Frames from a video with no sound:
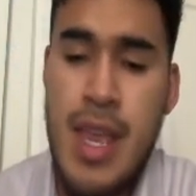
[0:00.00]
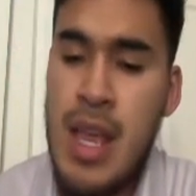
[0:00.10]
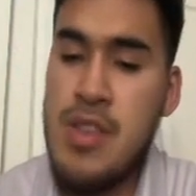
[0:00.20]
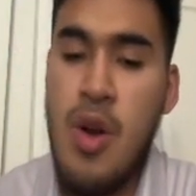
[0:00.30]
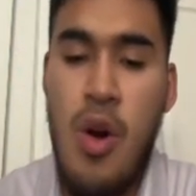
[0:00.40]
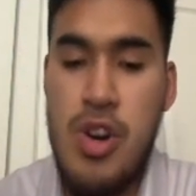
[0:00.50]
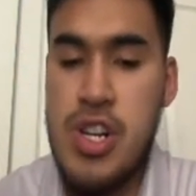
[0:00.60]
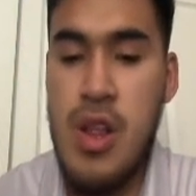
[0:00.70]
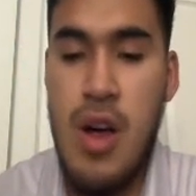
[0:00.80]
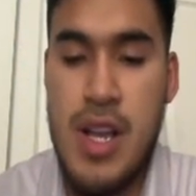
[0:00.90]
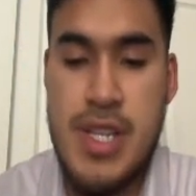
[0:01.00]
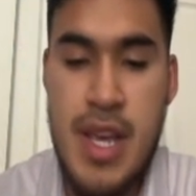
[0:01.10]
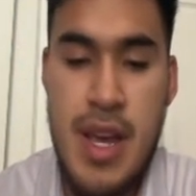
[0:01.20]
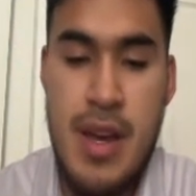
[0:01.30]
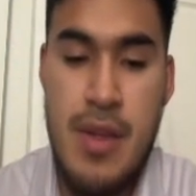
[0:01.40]
it's a harsh loss.
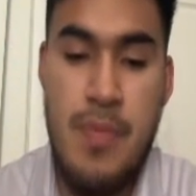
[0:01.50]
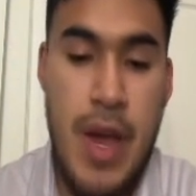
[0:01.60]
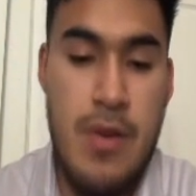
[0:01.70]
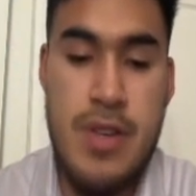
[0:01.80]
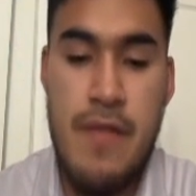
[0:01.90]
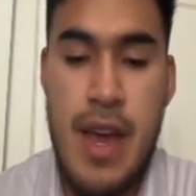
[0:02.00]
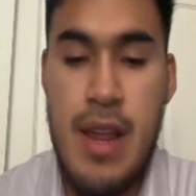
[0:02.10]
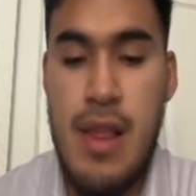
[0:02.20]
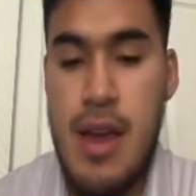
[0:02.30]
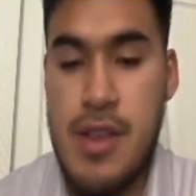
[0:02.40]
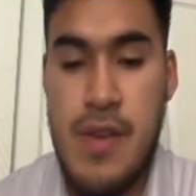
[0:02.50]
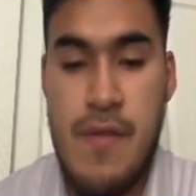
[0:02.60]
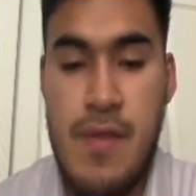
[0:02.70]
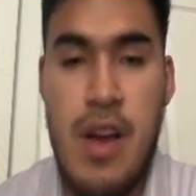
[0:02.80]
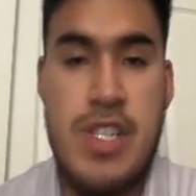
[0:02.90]
The Bengals have had a lot of
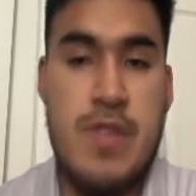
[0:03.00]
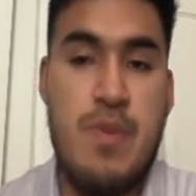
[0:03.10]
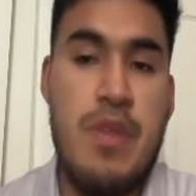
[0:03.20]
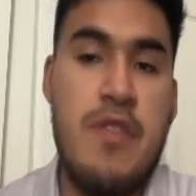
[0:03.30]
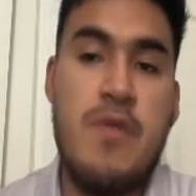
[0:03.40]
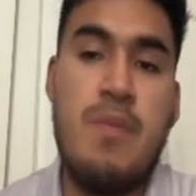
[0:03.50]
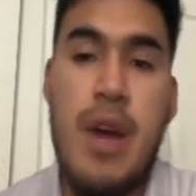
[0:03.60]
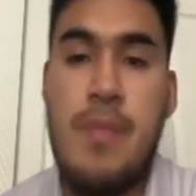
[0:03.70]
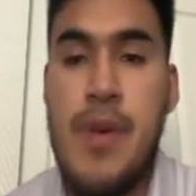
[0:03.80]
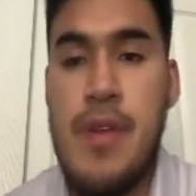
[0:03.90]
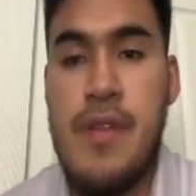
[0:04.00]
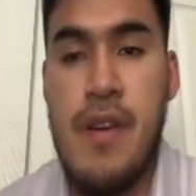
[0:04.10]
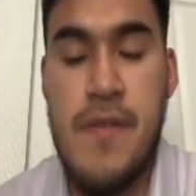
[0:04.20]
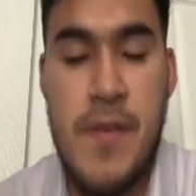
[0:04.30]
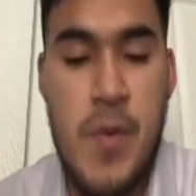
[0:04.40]
tough losses, but this one might be the
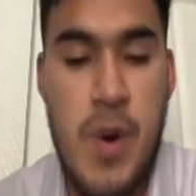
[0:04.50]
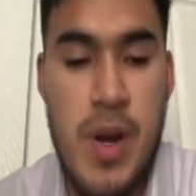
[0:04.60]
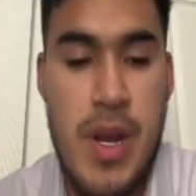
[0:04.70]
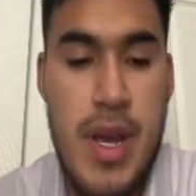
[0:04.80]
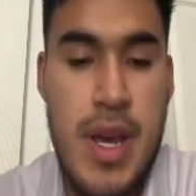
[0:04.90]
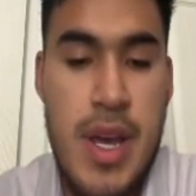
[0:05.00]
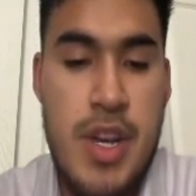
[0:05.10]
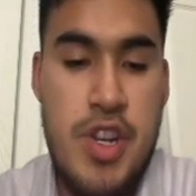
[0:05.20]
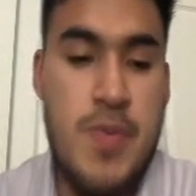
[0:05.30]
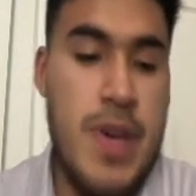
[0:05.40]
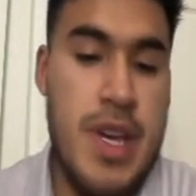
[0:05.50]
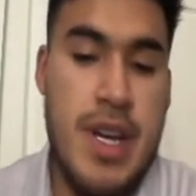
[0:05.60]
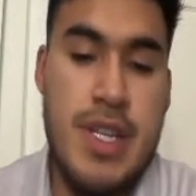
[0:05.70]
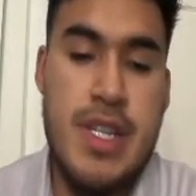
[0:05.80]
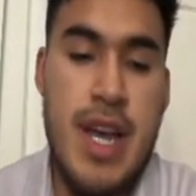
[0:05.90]
toughest one, just
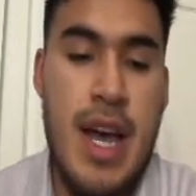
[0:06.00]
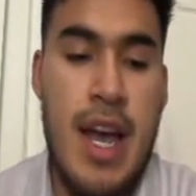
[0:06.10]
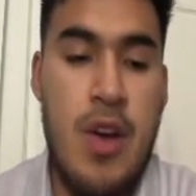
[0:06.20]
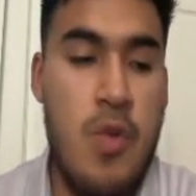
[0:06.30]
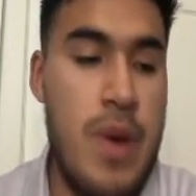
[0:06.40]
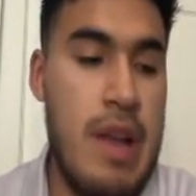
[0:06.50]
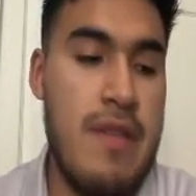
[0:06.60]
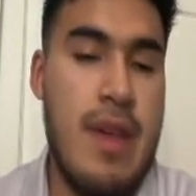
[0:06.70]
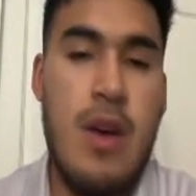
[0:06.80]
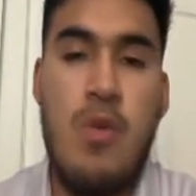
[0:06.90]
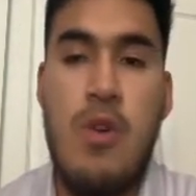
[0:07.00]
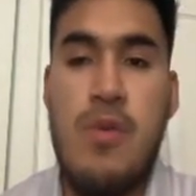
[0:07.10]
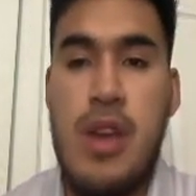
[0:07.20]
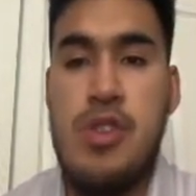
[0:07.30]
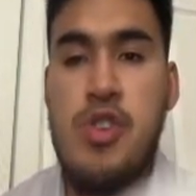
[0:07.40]
because uh, I go back to that quote
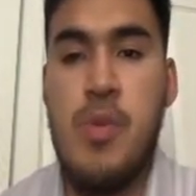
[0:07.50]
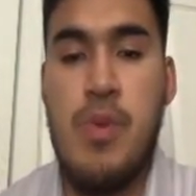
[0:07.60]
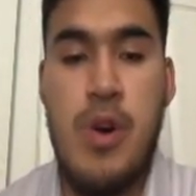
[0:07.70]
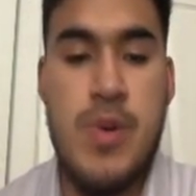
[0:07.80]
that Joe Burrow